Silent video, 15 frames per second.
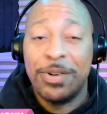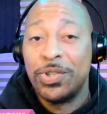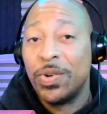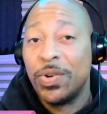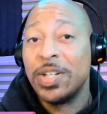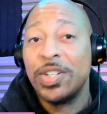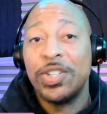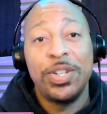
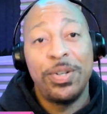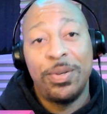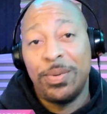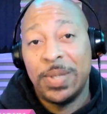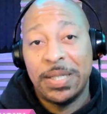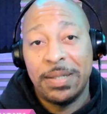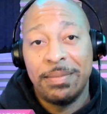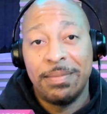Jordan
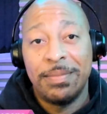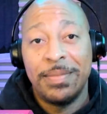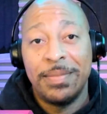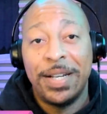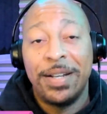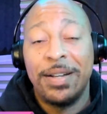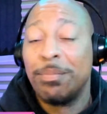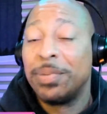shoes
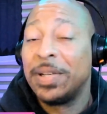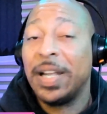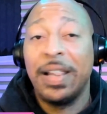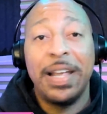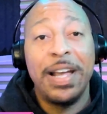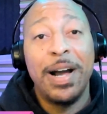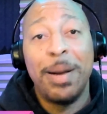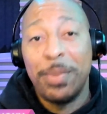
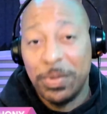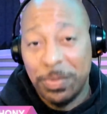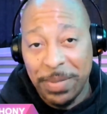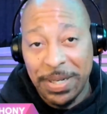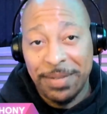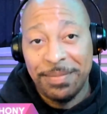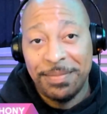completely humbled me.